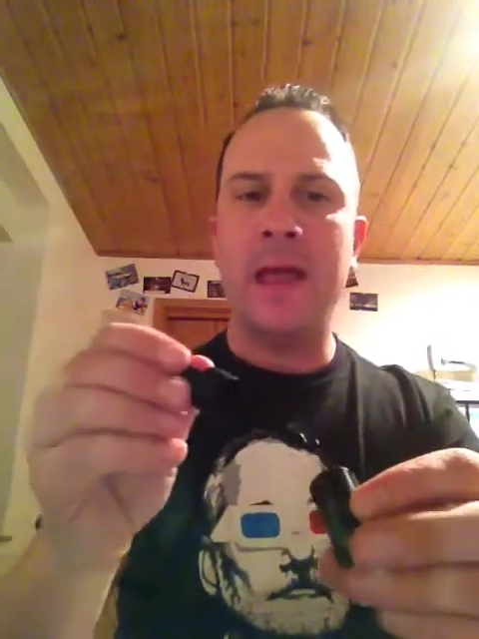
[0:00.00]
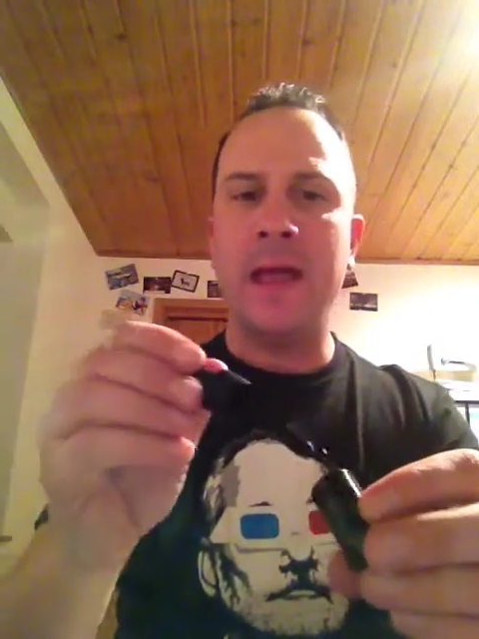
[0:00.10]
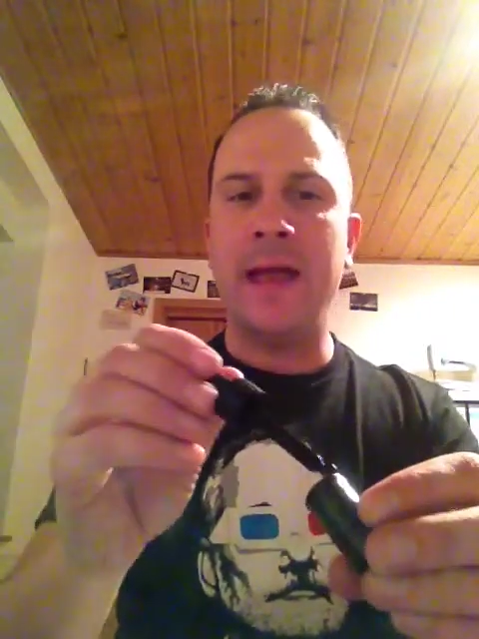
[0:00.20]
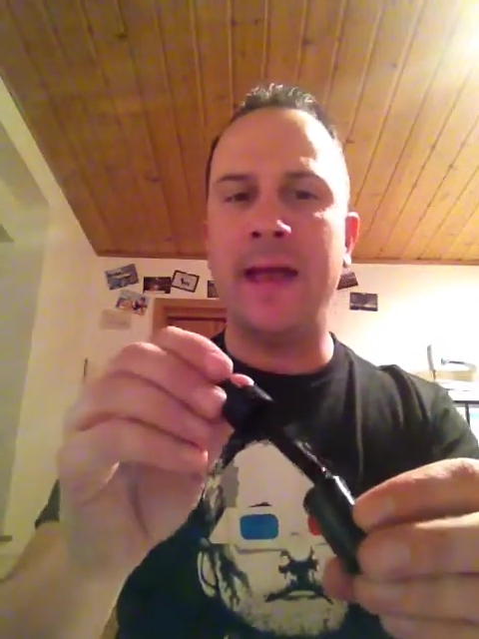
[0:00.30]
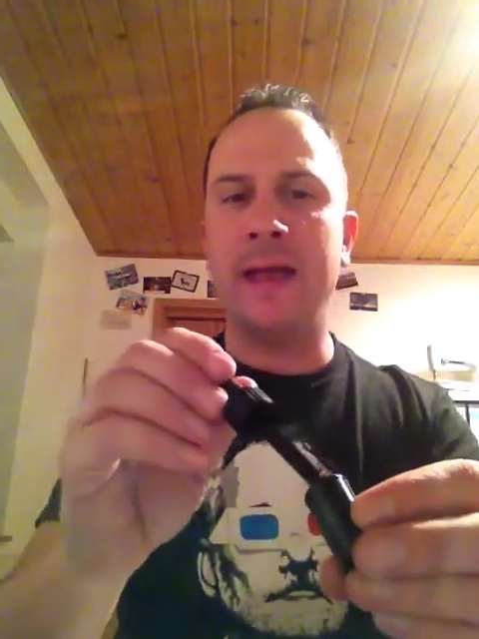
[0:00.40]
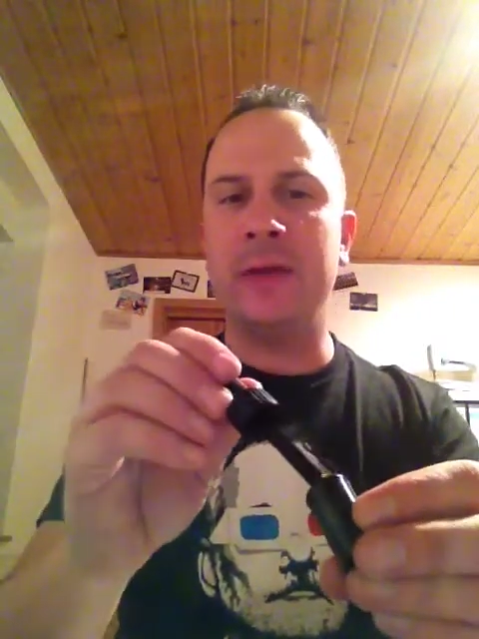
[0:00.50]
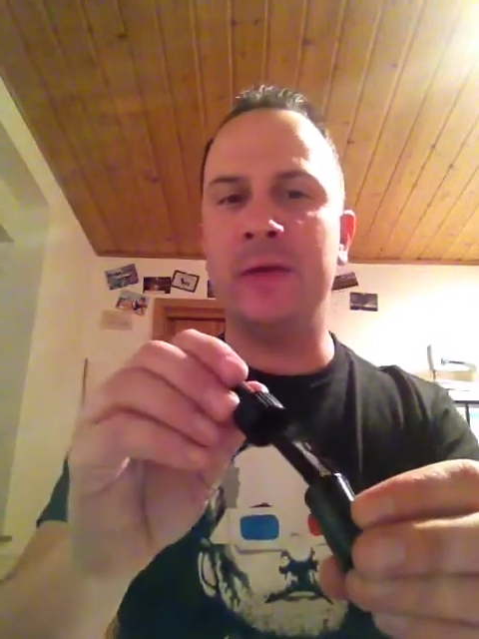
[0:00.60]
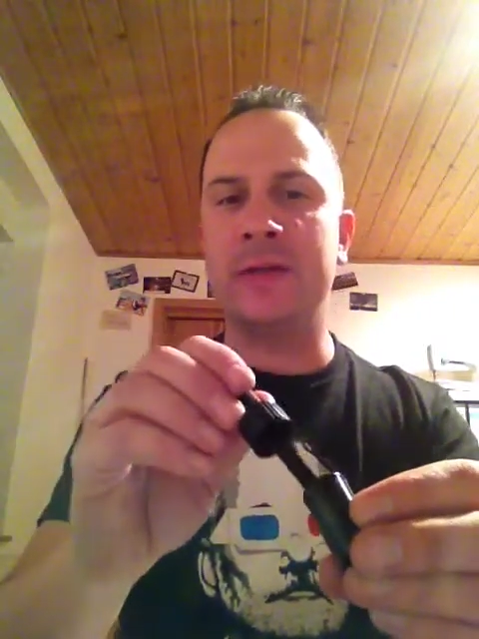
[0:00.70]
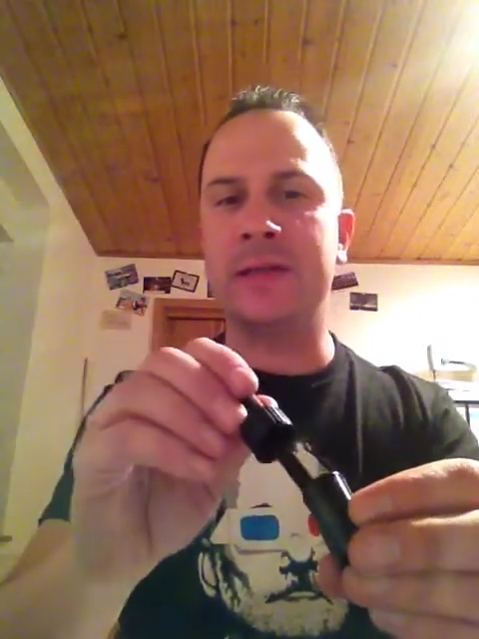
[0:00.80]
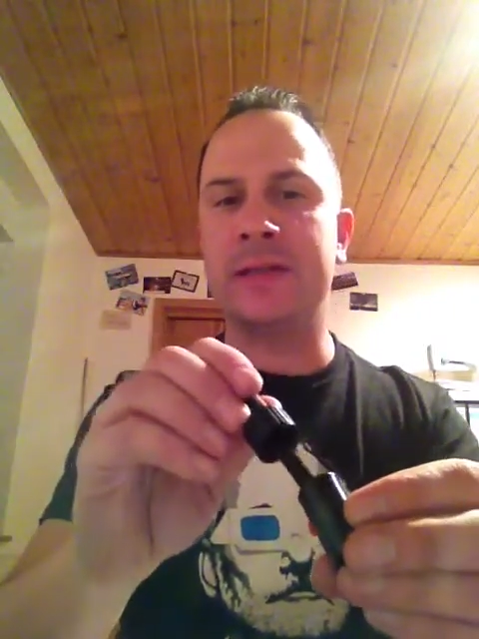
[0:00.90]
and you
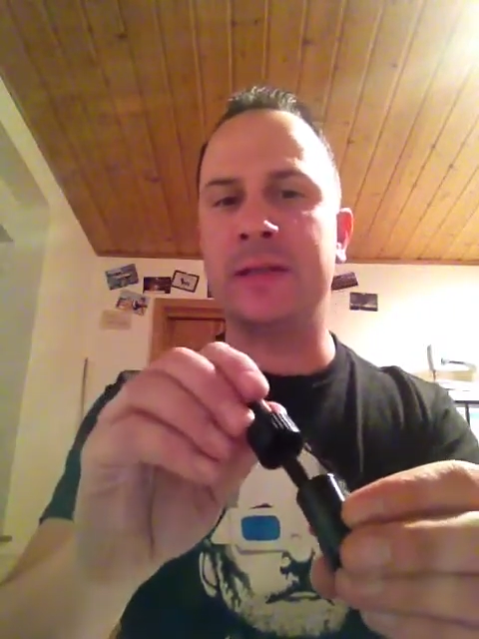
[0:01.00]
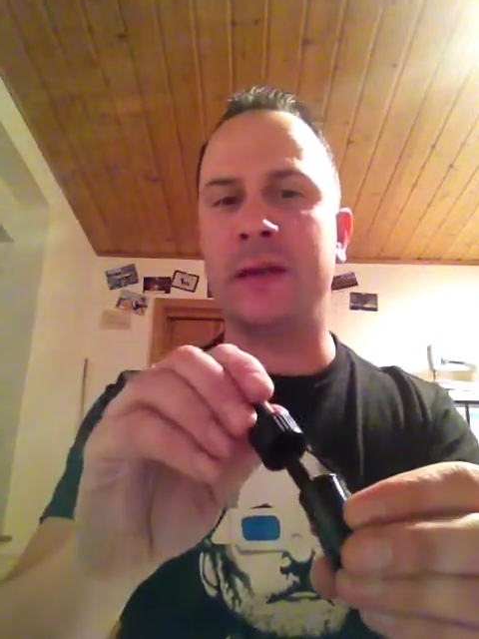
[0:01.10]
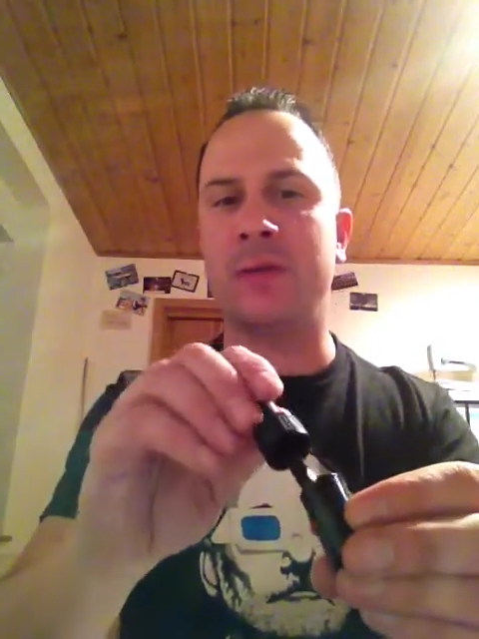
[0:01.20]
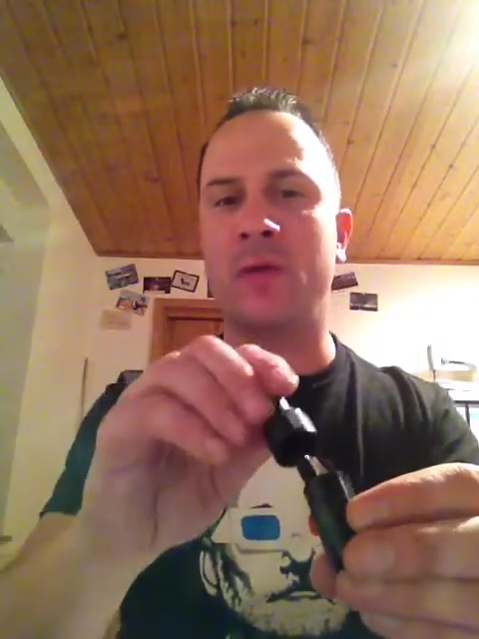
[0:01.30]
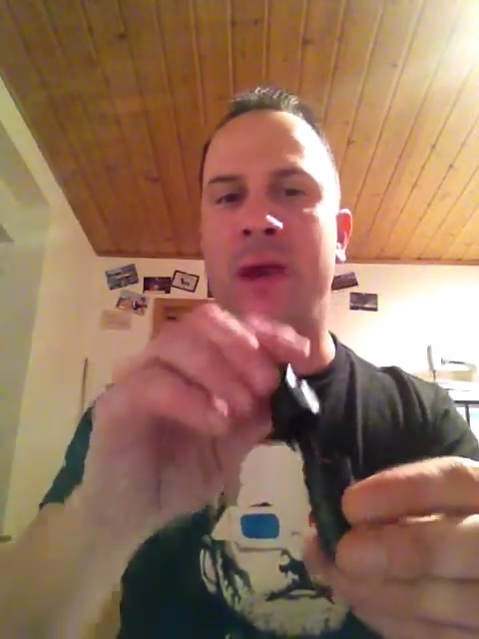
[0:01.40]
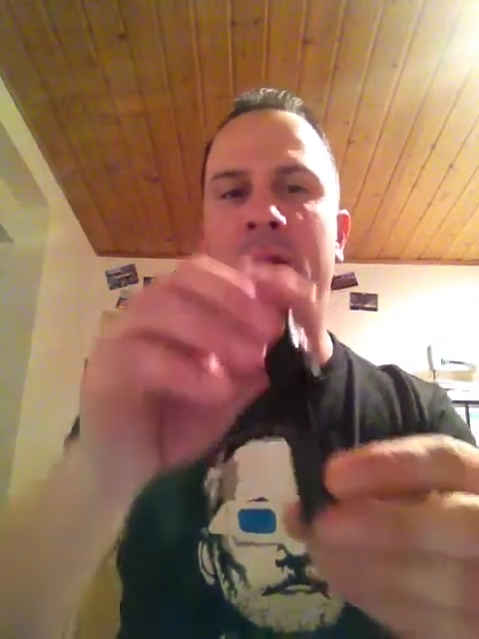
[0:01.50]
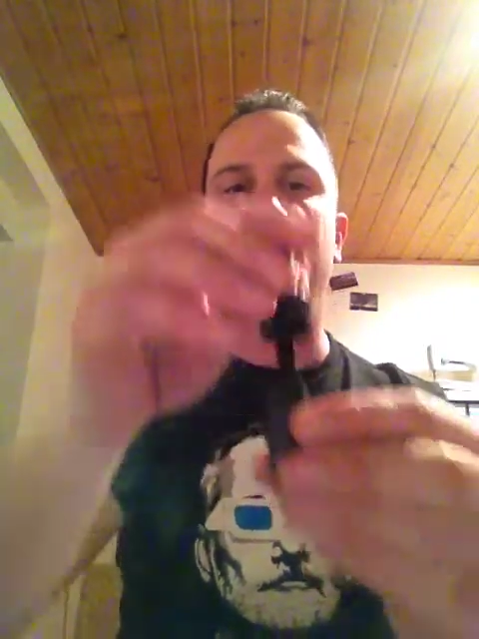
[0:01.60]
just sit it right